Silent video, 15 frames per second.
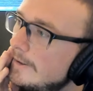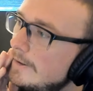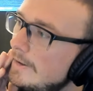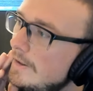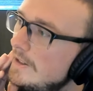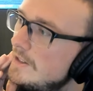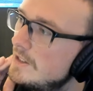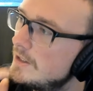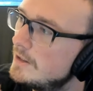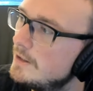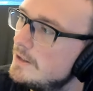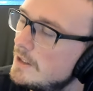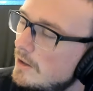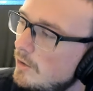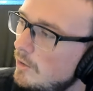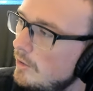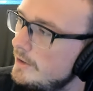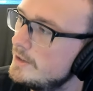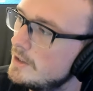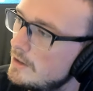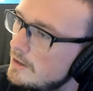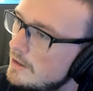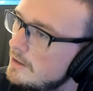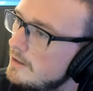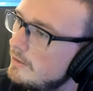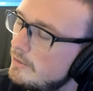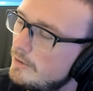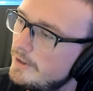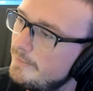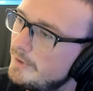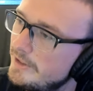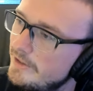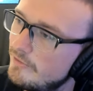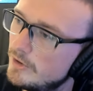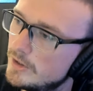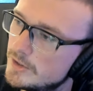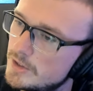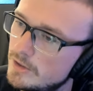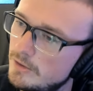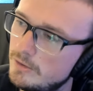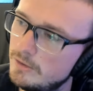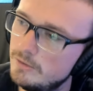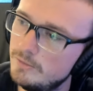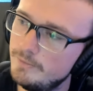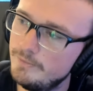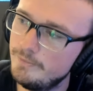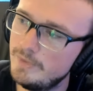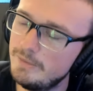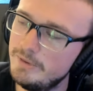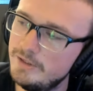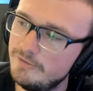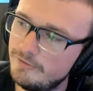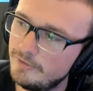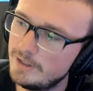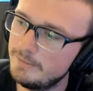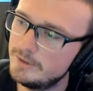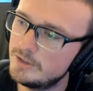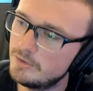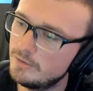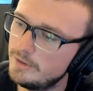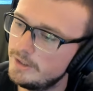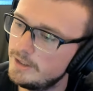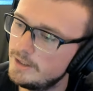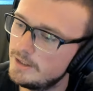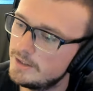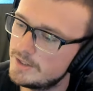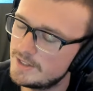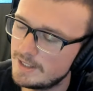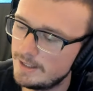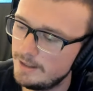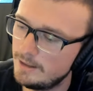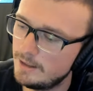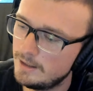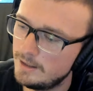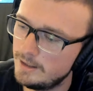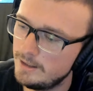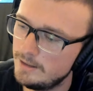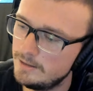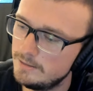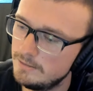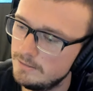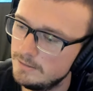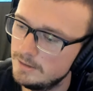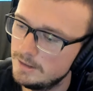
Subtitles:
is it cortisol or I believe also maybe inflammatory cytokines,